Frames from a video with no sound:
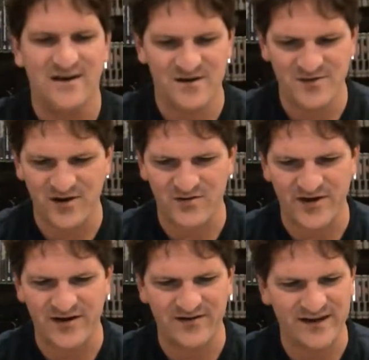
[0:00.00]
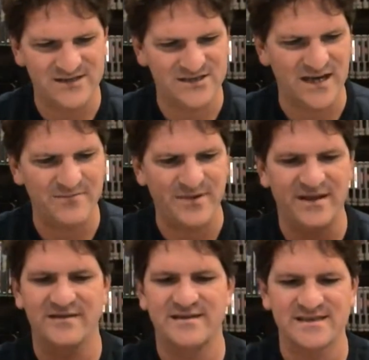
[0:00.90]
all around, nice shape,
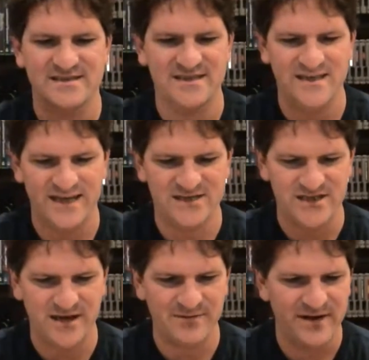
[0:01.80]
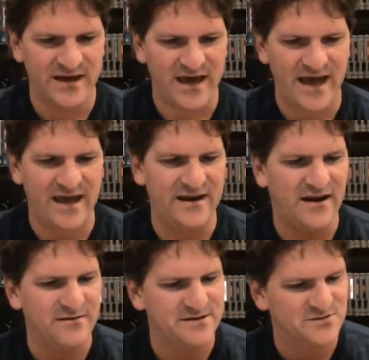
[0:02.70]
and discs in nice shape. And
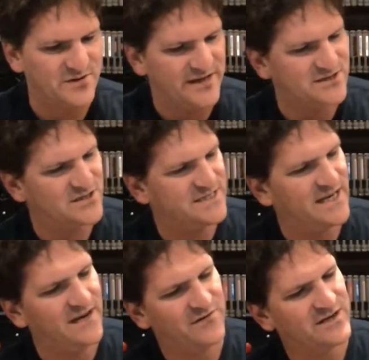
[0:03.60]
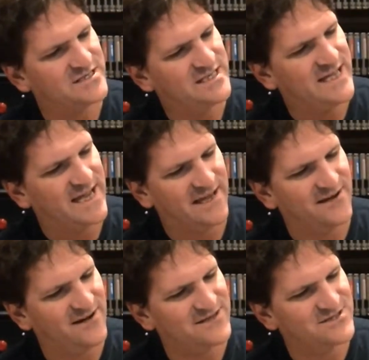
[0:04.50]
I'm just really interested in Russian Attack and
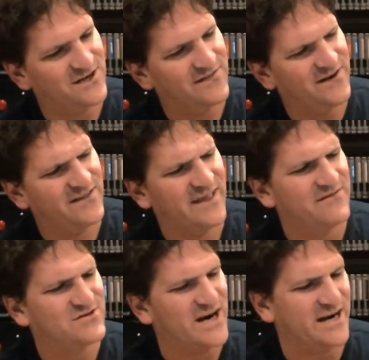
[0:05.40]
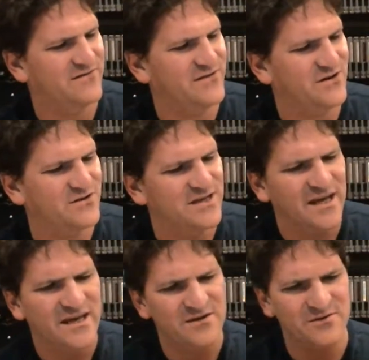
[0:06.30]
Contra on there. They have track and field.
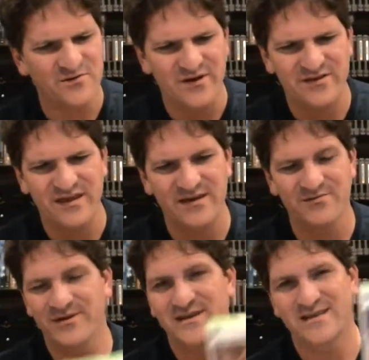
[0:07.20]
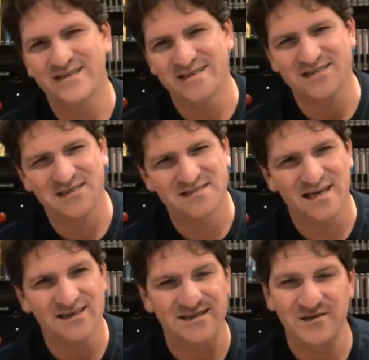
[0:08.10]
You would really think with a disc this
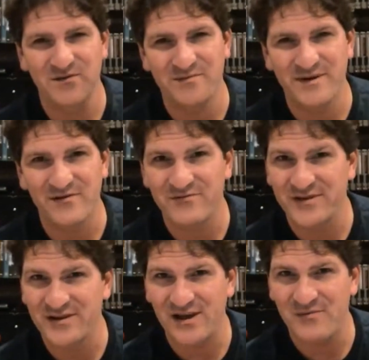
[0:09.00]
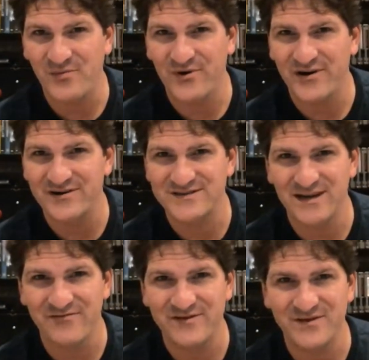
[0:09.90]
size that they would have been able to fit a lot more
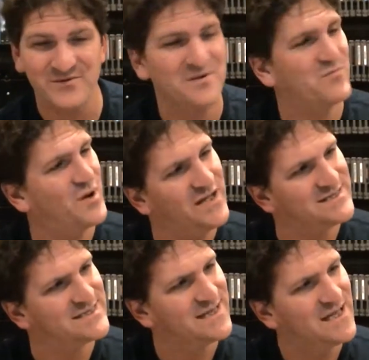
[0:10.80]
stuff into it, but